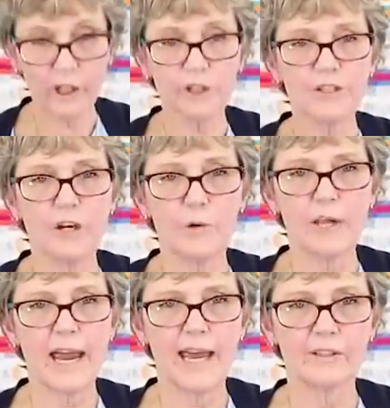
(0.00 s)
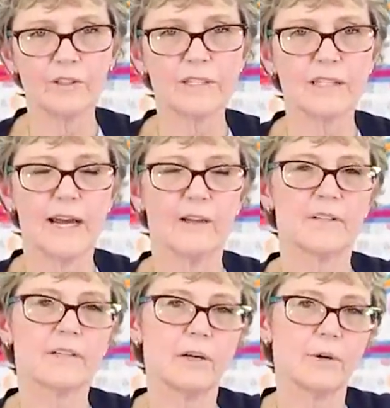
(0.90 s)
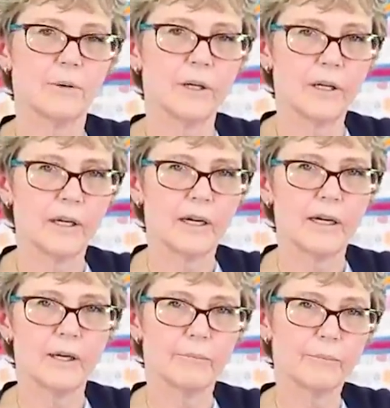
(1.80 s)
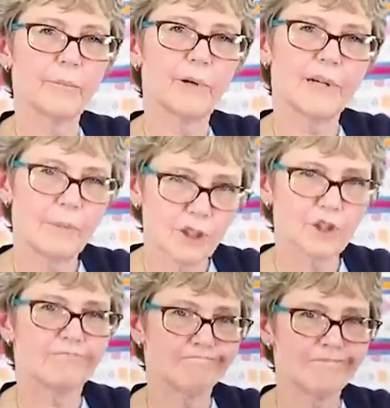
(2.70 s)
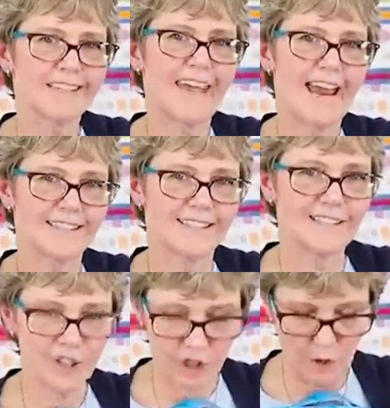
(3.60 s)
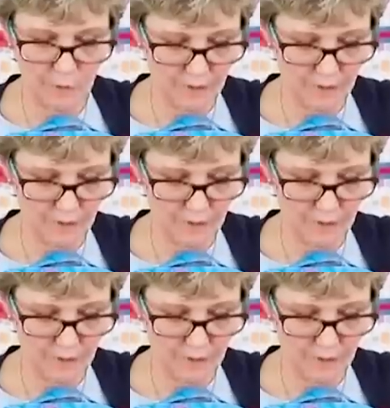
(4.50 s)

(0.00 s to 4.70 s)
you sew the handles down. So um, pretty much cast in stone,